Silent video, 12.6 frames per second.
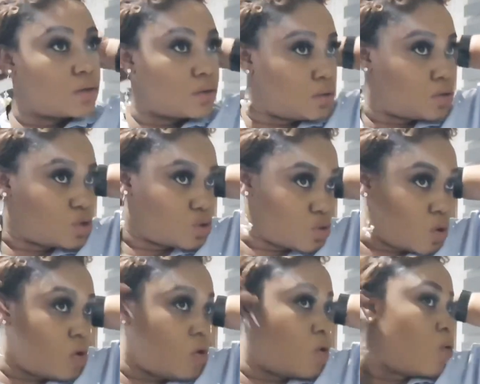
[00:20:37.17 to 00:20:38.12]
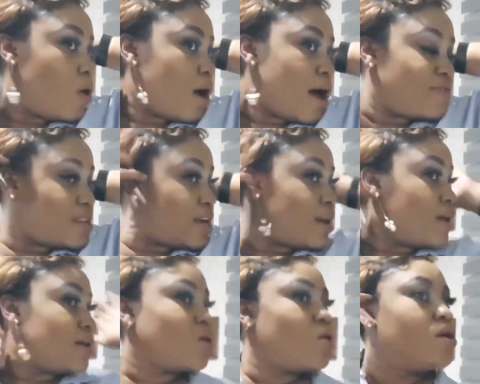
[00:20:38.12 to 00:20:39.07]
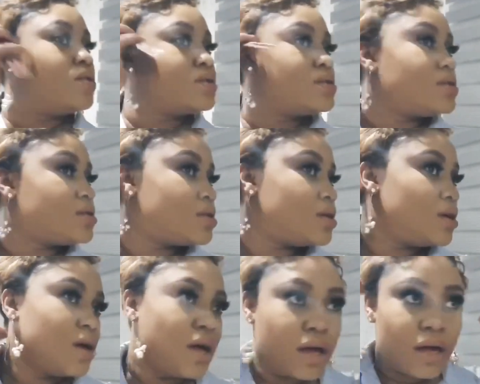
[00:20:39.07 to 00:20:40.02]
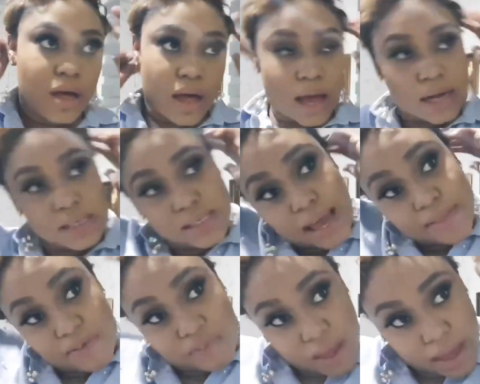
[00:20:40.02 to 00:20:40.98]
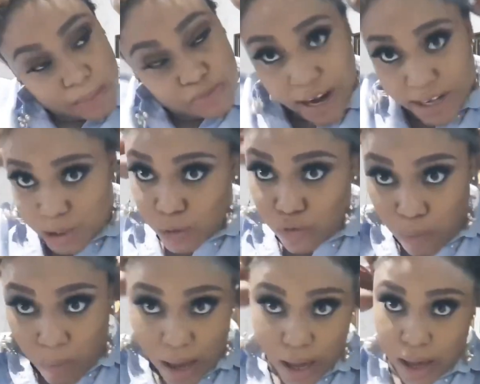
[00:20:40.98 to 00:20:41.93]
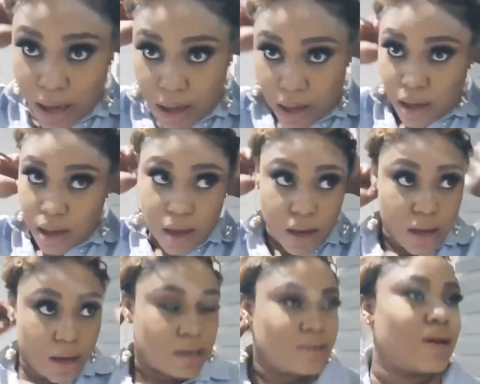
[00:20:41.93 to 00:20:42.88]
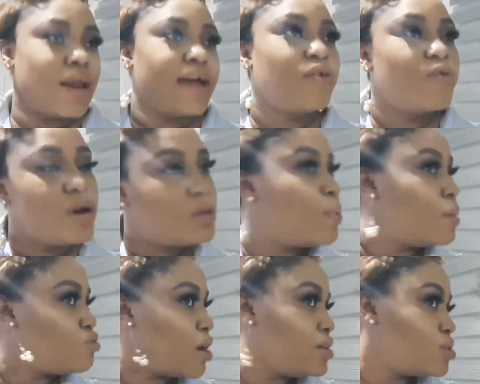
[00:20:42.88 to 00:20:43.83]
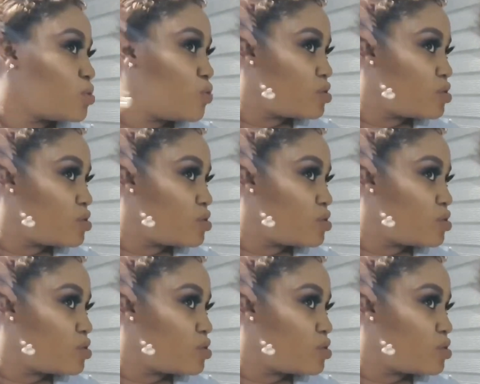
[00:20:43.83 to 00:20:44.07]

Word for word: So I've taken out the curls, the side of the hair. I'm trying to grow my hair. Not like great, but I'm trying to grow it.